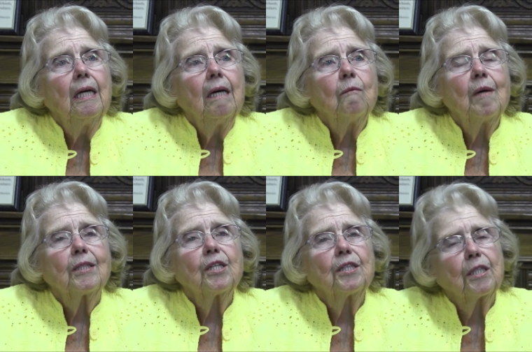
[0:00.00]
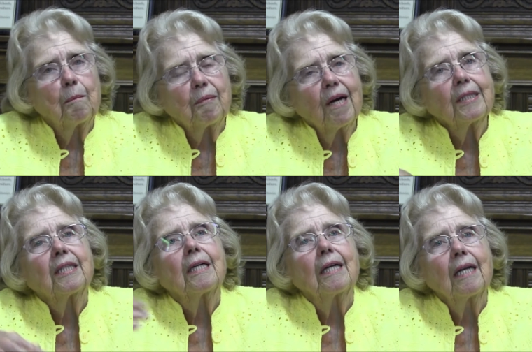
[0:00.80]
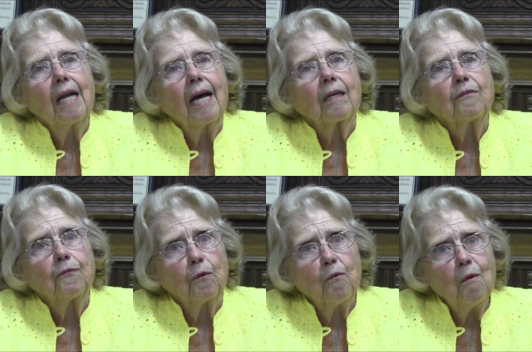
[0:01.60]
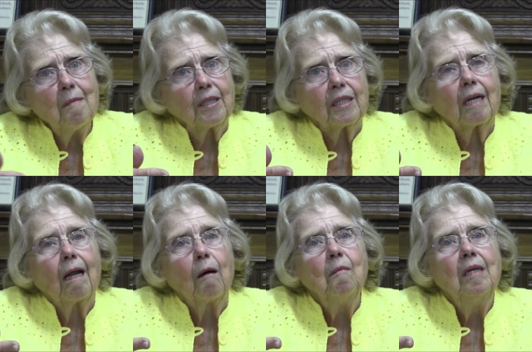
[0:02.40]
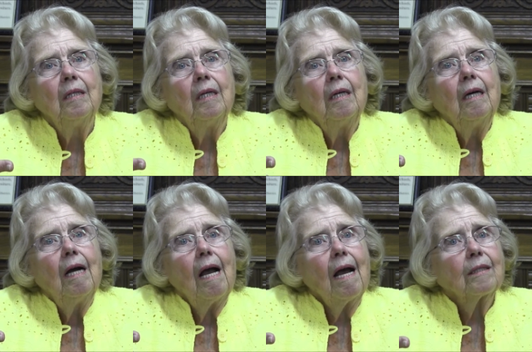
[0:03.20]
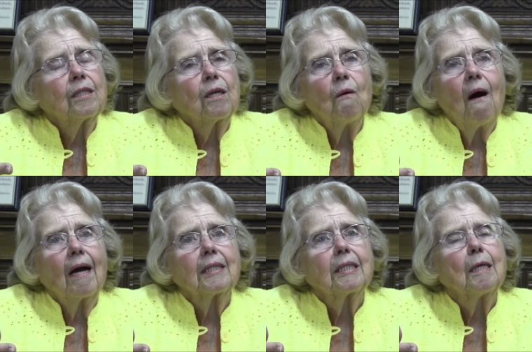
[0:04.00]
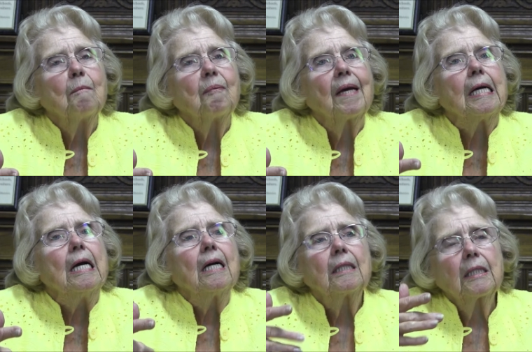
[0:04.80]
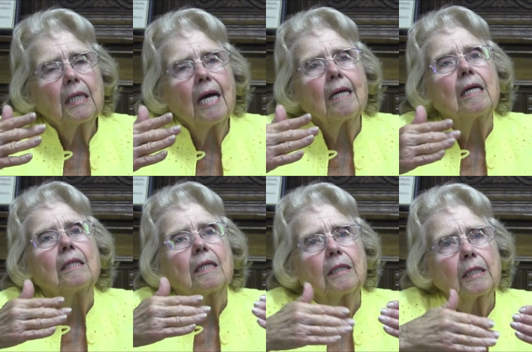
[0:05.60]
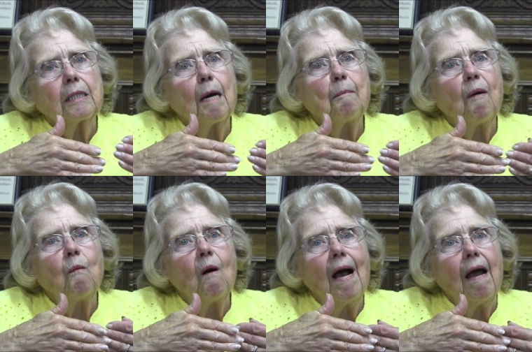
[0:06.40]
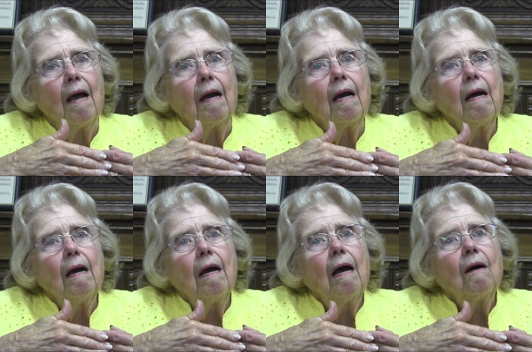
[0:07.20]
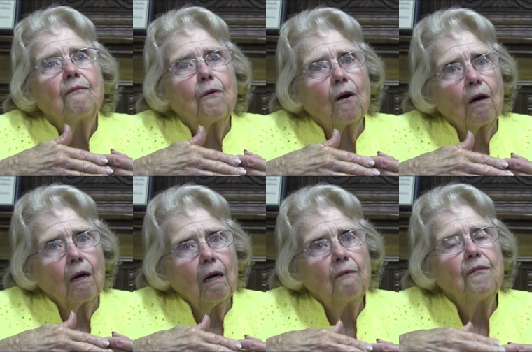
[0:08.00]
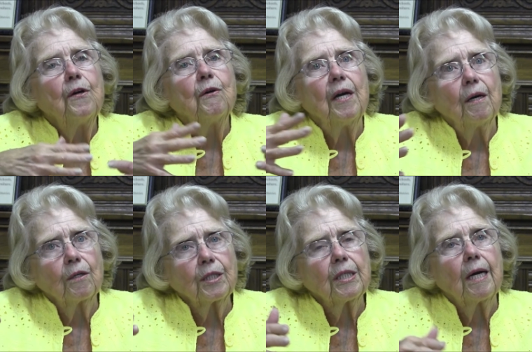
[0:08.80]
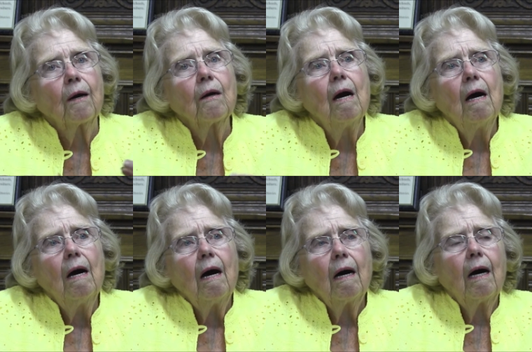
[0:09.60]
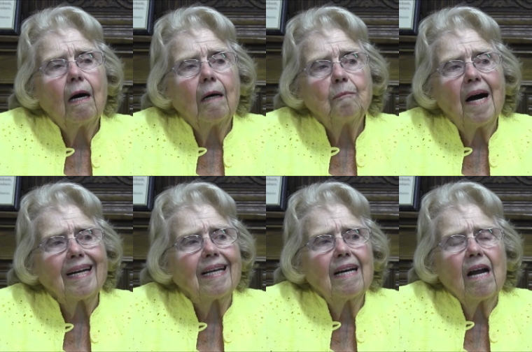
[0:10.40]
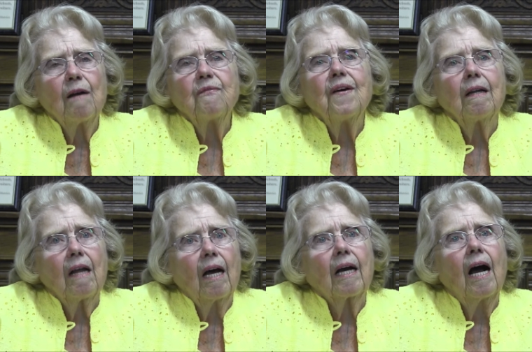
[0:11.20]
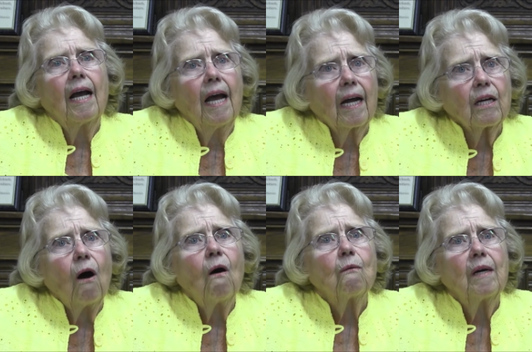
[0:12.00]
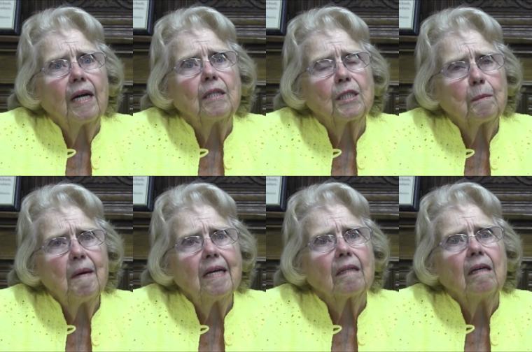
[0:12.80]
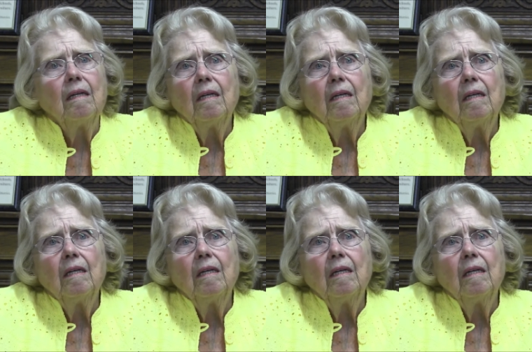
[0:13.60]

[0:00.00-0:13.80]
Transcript: which is the president-elect for Women's Club. And so I simply tended to step away for a few years there. By then I felt like I had already spent